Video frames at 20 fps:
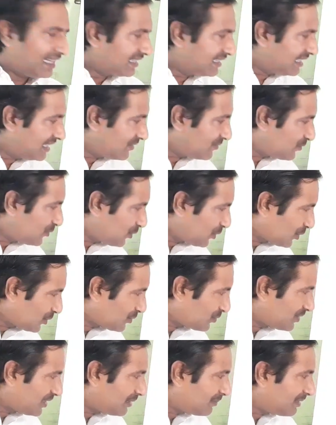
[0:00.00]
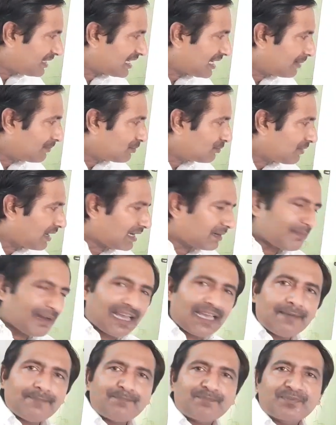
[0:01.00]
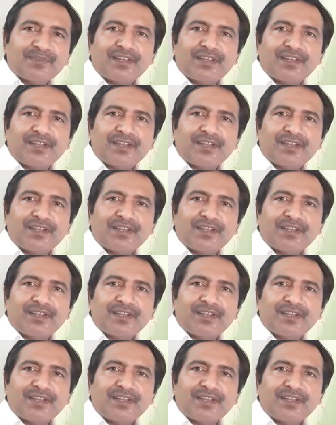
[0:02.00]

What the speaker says: then force will become 1 by